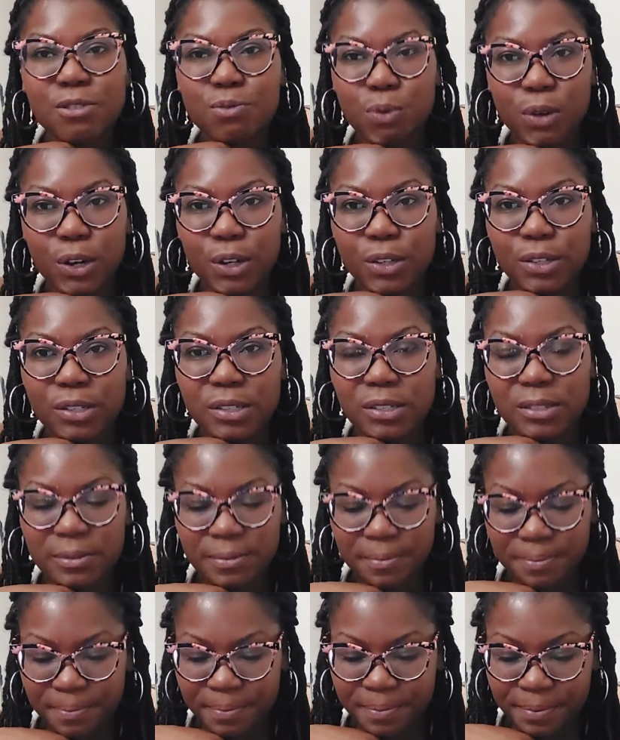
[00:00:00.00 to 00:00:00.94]
worse.
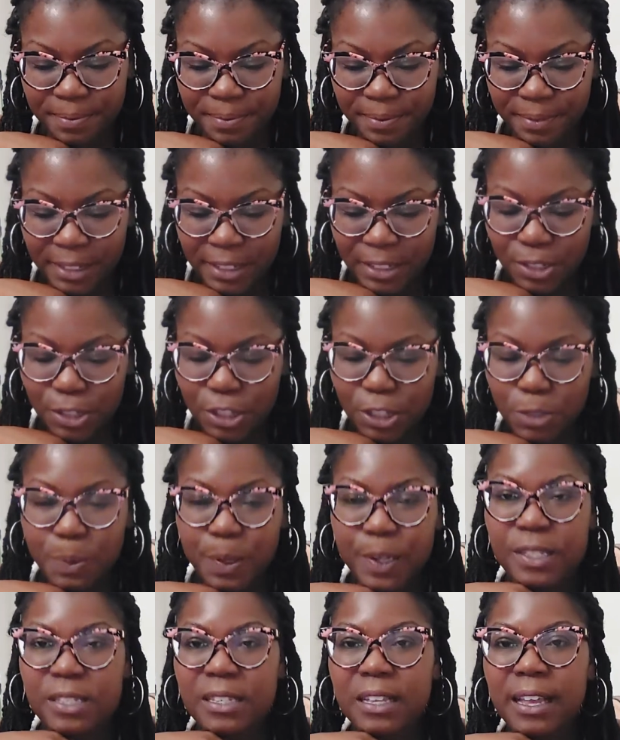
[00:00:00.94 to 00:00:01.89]
So
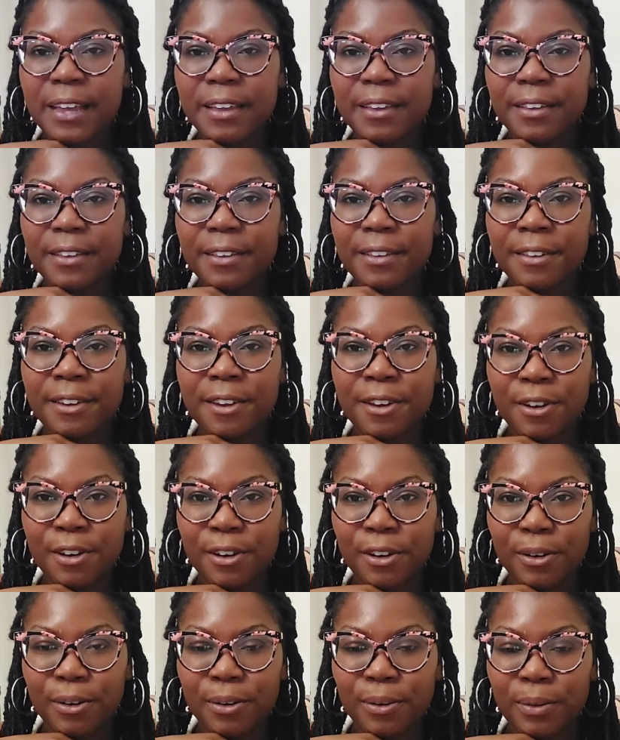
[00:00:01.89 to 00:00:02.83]
Spirit's like,
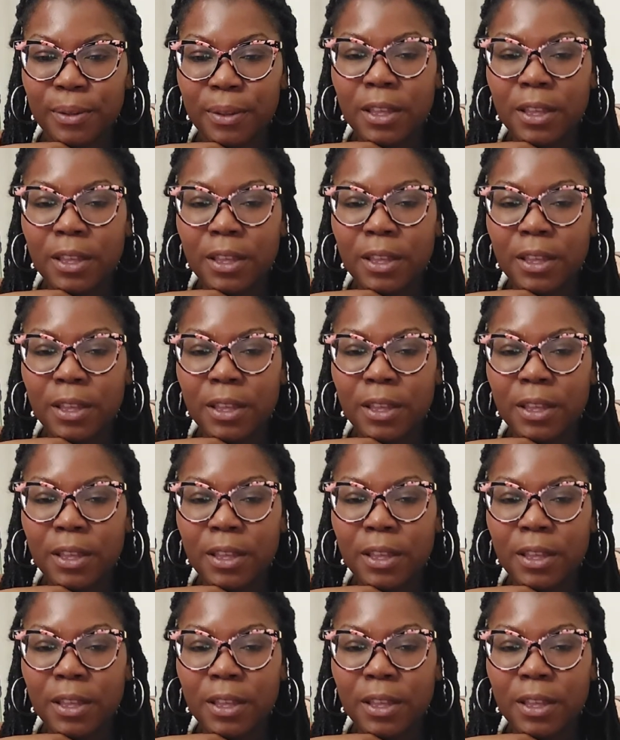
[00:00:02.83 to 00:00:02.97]
no.